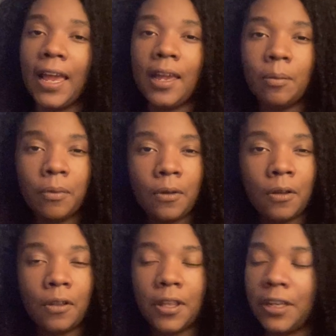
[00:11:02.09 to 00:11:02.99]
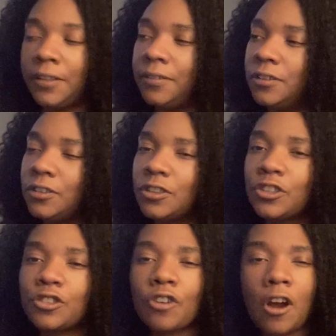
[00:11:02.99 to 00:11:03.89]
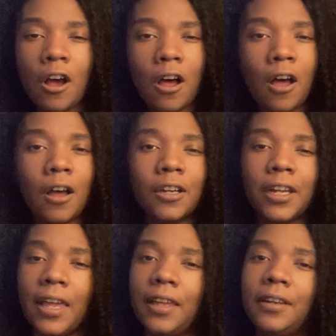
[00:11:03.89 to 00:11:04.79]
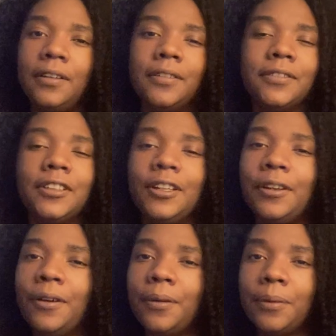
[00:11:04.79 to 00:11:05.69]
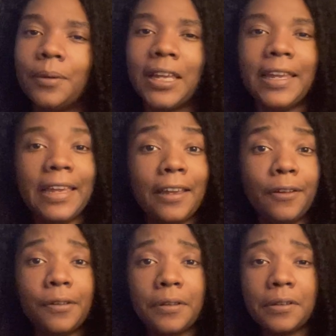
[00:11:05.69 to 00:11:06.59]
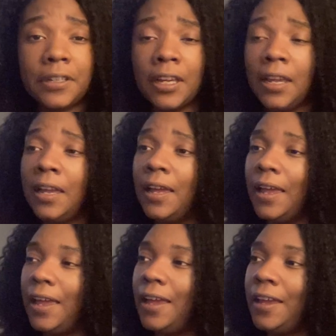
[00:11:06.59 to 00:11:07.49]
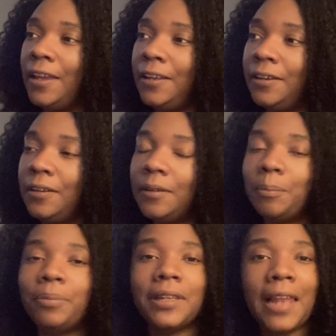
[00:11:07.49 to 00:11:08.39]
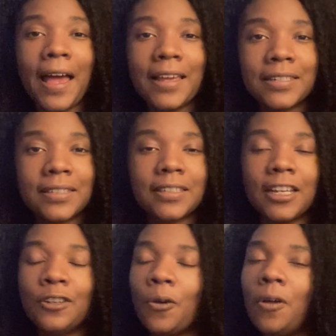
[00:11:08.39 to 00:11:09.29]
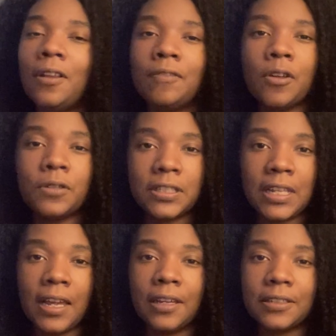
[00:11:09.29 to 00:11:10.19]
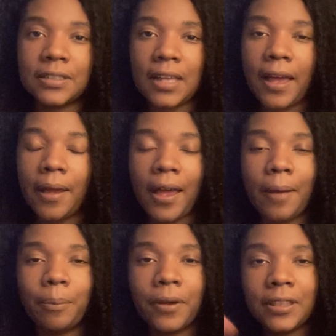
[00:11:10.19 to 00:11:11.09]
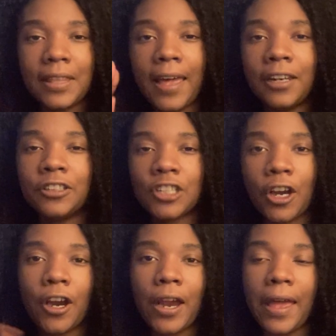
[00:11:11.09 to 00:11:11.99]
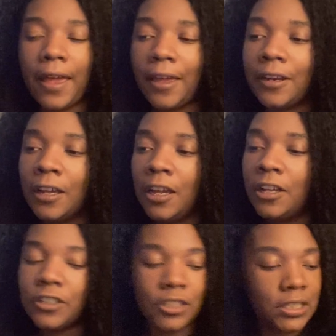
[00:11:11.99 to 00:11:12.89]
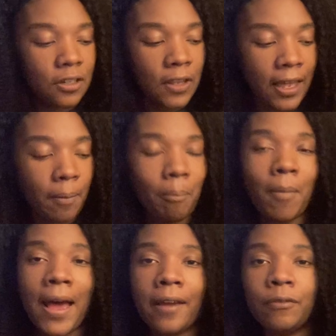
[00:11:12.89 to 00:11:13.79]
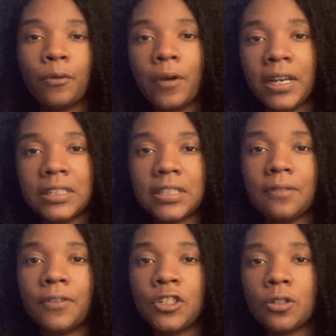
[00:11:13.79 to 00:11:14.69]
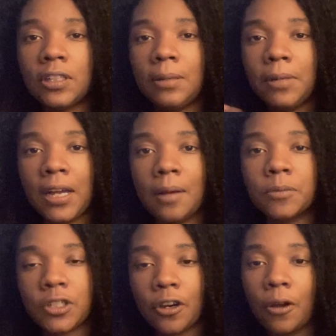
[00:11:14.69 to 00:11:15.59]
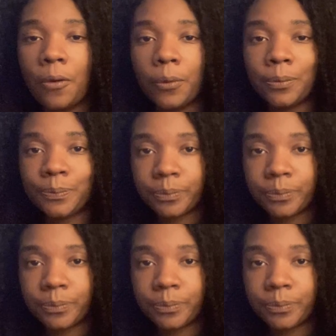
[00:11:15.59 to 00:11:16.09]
able and strong and, healed and blessed and all those things. I put that into her head just so that my voice eventually becomes her own.